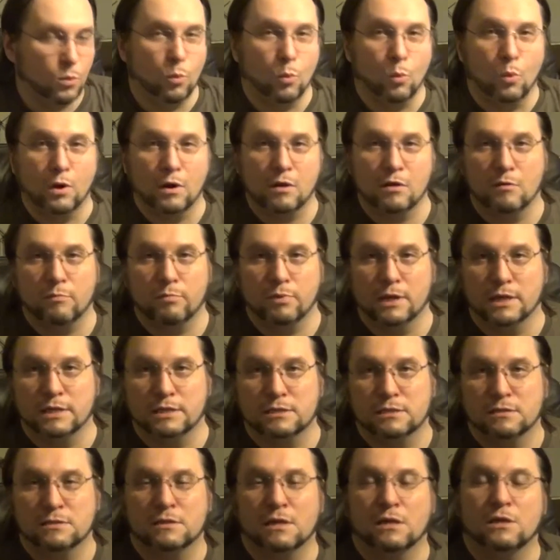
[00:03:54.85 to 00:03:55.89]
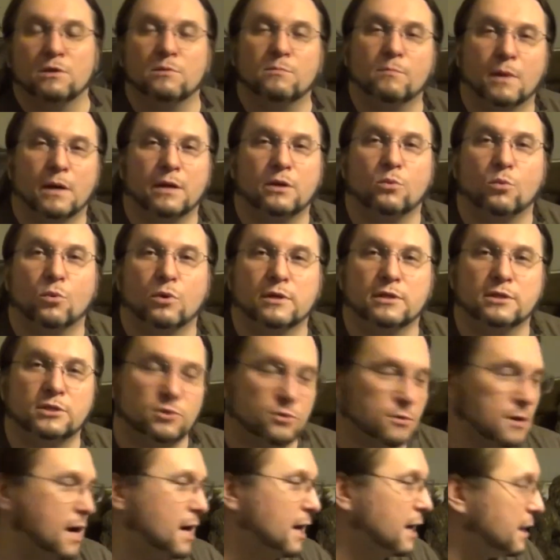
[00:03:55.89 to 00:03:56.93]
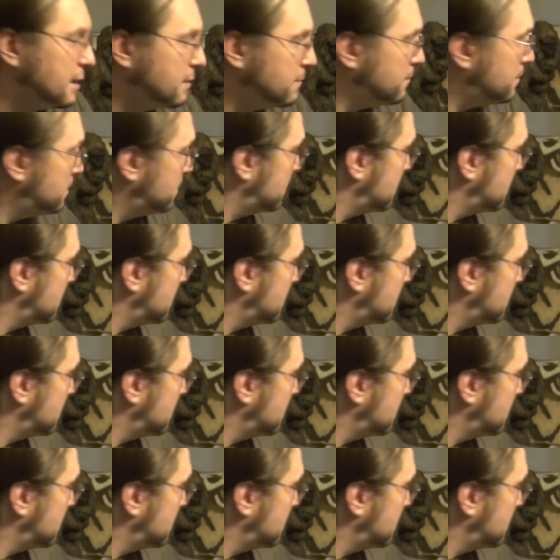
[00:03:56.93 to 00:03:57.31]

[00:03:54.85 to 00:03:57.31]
one of the places that you might want to try